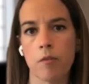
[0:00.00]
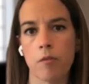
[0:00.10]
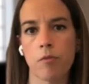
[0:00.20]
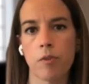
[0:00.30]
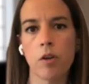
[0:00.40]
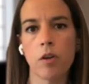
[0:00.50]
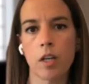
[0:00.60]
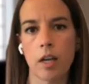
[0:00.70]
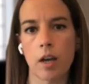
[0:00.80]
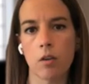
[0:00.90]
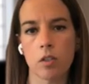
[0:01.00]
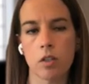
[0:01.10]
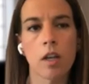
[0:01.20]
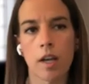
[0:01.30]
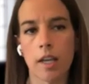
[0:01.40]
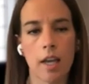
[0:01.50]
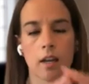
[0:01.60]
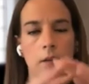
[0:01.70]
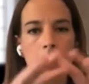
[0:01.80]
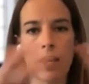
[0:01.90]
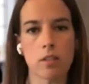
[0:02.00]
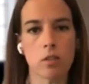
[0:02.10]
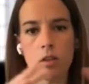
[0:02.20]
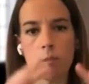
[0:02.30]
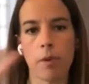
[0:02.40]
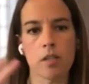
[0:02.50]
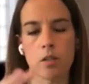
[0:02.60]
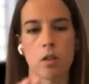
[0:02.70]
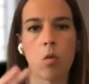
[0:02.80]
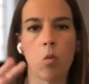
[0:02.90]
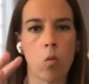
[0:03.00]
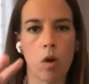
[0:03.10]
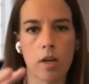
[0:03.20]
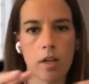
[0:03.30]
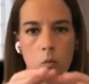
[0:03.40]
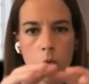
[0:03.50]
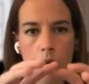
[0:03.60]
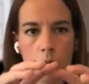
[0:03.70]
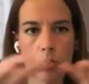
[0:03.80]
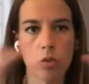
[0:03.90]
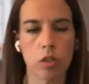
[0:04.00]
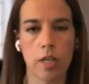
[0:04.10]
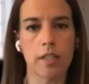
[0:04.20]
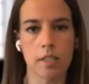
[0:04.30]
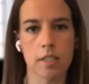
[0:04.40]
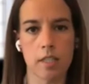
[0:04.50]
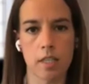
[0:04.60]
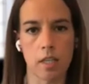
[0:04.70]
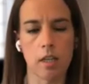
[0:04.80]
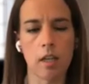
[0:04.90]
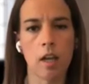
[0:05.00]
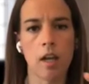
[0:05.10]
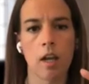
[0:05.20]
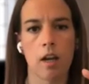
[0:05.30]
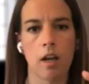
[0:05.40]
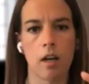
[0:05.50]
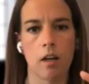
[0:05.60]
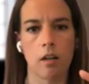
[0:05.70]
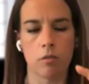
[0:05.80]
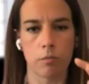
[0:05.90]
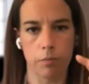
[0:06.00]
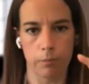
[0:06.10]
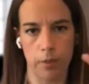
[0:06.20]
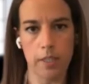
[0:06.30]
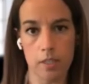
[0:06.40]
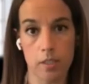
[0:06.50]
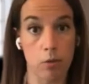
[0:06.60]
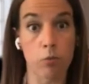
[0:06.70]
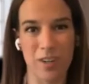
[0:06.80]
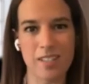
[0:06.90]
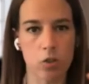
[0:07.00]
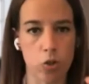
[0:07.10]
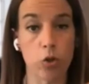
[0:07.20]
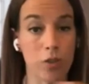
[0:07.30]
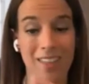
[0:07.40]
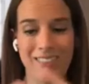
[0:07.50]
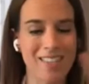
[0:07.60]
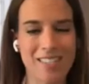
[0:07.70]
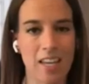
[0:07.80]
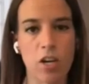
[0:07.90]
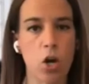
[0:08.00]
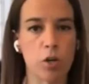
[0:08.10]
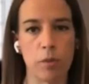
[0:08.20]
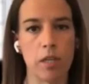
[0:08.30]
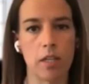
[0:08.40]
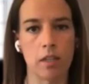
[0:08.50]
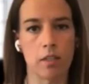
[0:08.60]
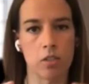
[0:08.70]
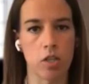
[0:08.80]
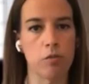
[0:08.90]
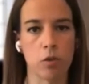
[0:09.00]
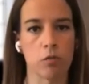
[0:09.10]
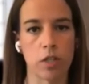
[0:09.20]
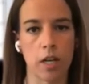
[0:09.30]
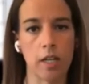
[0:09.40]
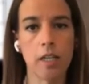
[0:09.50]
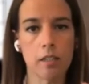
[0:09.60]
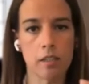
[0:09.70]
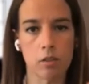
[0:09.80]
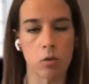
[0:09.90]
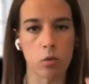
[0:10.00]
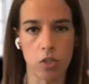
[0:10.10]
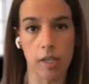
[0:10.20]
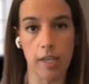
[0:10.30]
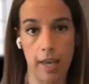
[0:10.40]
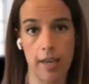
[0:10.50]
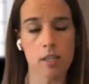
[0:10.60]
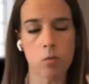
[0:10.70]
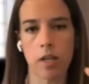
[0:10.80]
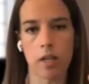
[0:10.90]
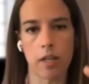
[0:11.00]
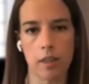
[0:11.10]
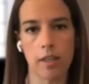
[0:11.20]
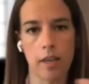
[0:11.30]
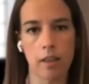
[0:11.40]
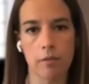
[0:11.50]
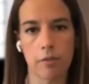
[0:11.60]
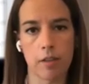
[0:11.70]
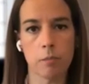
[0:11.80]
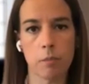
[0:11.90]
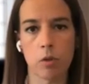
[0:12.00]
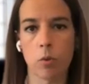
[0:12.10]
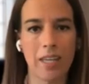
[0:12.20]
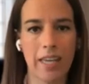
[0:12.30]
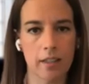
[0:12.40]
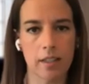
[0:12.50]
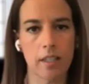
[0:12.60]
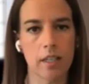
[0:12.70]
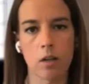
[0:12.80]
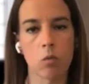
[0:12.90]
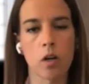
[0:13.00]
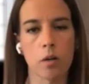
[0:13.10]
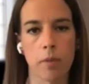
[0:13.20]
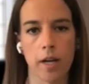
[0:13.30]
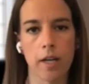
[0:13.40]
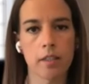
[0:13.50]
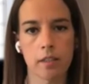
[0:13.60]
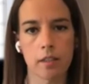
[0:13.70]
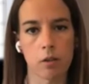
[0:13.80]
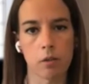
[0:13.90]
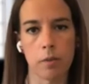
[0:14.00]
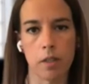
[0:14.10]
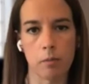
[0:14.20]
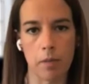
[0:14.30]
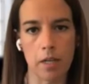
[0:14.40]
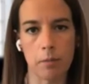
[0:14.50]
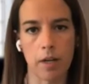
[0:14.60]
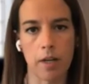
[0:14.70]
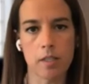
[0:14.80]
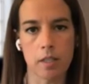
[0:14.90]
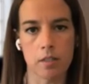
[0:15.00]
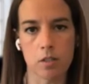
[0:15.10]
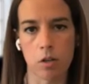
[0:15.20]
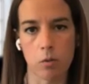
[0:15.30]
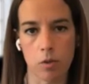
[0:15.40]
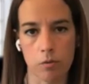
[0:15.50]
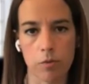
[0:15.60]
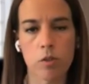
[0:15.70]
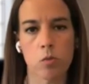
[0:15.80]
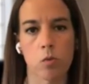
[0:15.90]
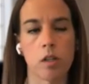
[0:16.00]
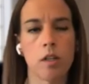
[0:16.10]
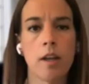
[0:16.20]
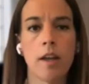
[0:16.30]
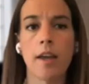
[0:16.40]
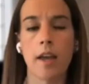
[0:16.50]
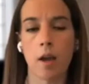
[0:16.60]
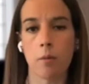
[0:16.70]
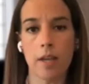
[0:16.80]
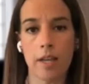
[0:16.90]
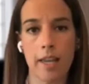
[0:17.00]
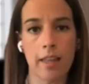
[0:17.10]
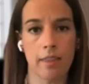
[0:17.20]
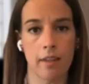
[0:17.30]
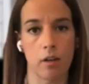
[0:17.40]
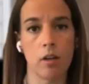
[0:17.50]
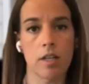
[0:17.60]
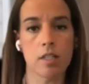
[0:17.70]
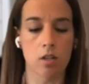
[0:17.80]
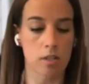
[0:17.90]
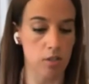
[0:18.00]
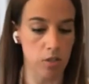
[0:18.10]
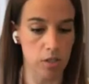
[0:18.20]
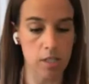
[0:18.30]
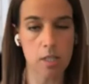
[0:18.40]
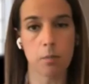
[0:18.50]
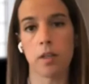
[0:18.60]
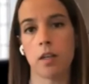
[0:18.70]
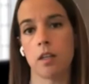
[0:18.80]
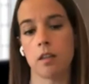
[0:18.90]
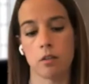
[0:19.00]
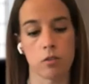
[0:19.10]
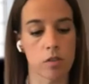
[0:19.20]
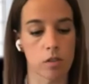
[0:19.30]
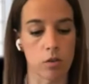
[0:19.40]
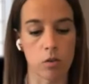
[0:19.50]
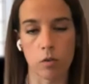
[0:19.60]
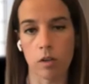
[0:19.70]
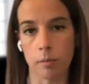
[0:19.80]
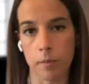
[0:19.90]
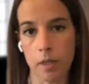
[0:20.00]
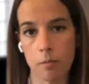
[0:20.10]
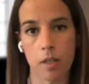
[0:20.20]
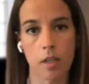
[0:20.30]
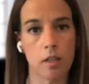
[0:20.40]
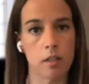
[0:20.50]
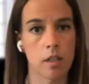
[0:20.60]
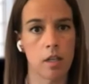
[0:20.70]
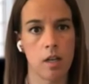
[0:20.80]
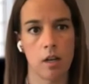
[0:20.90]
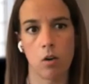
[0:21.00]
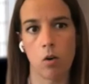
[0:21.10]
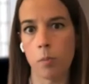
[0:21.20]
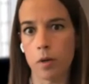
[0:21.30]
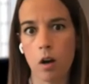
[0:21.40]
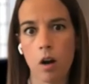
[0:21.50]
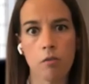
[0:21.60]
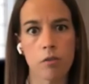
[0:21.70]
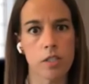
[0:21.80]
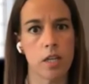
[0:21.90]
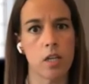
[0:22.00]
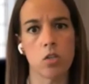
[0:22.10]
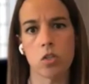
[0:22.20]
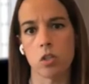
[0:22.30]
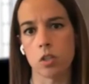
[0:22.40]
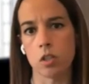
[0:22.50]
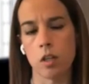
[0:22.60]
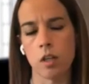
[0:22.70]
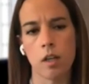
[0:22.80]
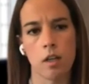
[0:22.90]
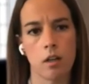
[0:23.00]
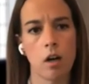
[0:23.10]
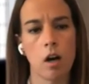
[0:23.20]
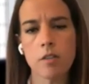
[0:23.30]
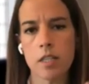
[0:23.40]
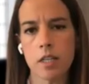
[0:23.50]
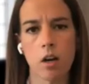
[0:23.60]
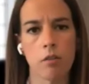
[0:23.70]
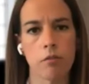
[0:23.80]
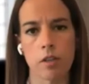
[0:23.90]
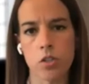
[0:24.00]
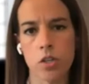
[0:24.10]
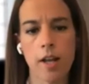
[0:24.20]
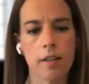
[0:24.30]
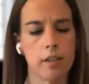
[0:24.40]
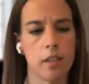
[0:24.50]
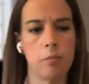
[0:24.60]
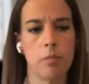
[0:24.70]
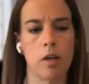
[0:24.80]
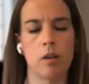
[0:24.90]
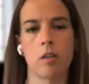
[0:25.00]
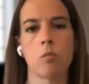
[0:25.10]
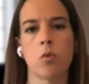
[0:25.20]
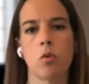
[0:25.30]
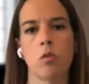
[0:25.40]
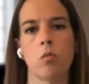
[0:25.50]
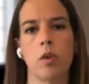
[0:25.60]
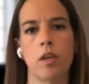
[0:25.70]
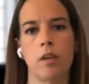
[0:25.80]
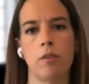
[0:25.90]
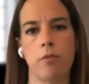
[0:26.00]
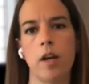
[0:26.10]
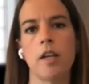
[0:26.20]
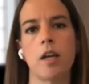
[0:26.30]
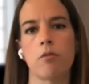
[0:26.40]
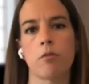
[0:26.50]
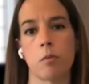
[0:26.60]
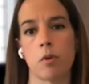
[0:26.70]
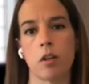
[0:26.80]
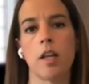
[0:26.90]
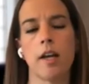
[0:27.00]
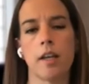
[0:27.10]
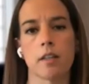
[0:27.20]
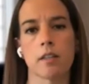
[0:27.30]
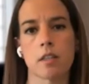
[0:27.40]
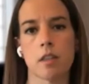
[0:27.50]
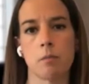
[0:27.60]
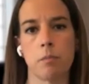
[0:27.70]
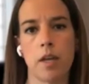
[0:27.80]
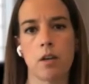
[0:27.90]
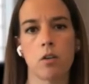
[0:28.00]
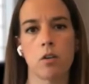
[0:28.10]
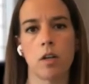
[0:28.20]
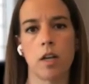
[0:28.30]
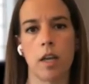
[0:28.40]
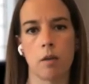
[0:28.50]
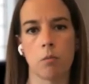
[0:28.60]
figuring out, again, back to the puzzle. What would you like to see? Please rest assured that this cannot be achieved overnight. So yes, we can eat the elephant, but we can't eat it in one bite. It'll be many bites, and starting with the first one. And we can get there as long as there's discipline, there's, commitment, open conversation, obviously confidentiality. But the more we find out from our clients, the better and